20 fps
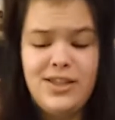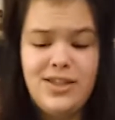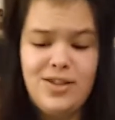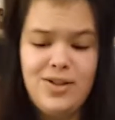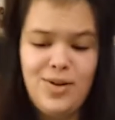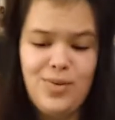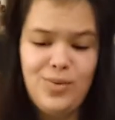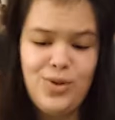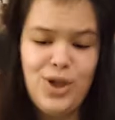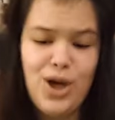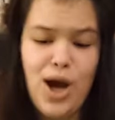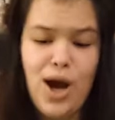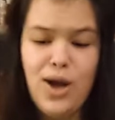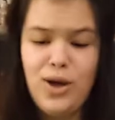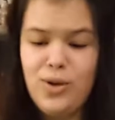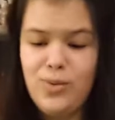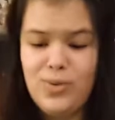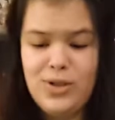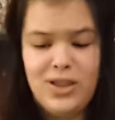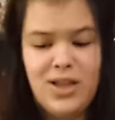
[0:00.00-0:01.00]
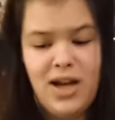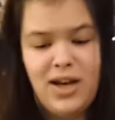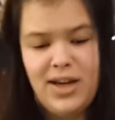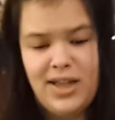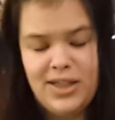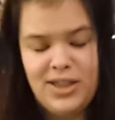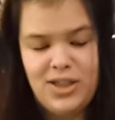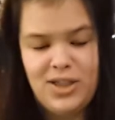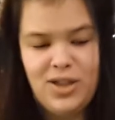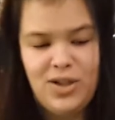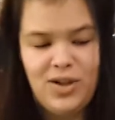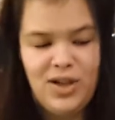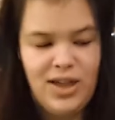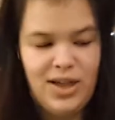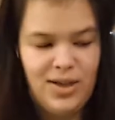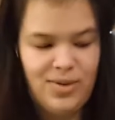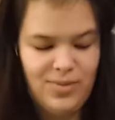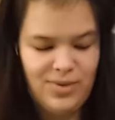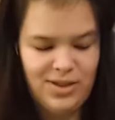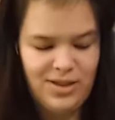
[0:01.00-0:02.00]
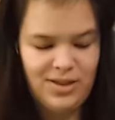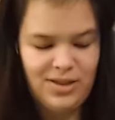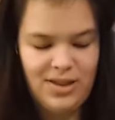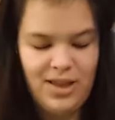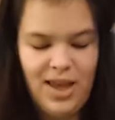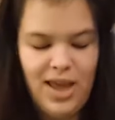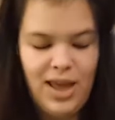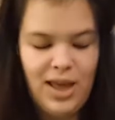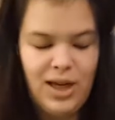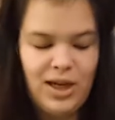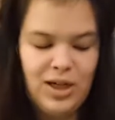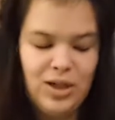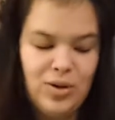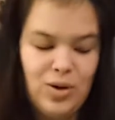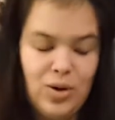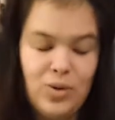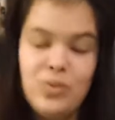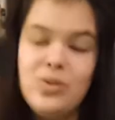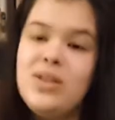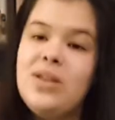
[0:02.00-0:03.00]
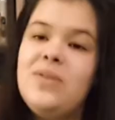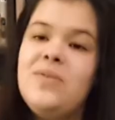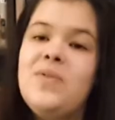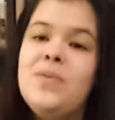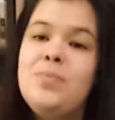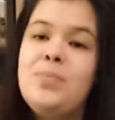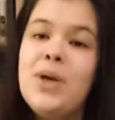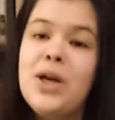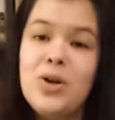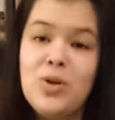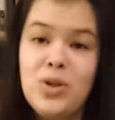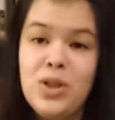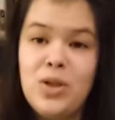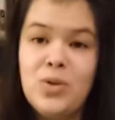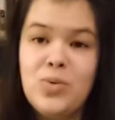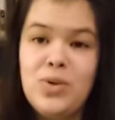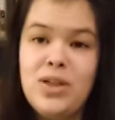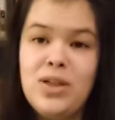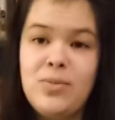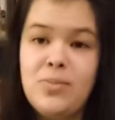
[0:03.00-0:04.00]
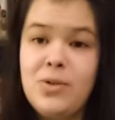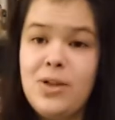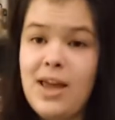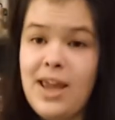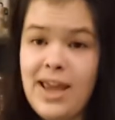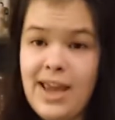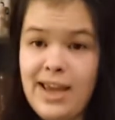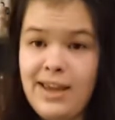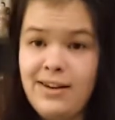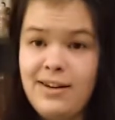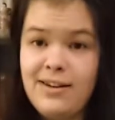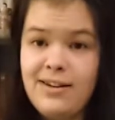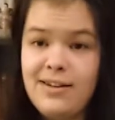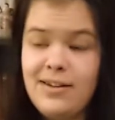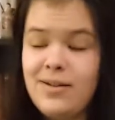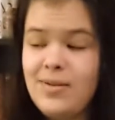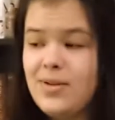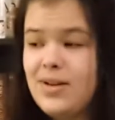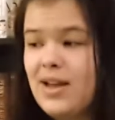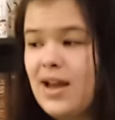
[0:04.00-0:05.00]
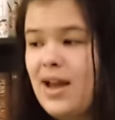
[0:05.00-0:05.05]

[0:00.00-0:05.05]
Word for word: So it was not necessary. It was gross and barely readable. I hated it.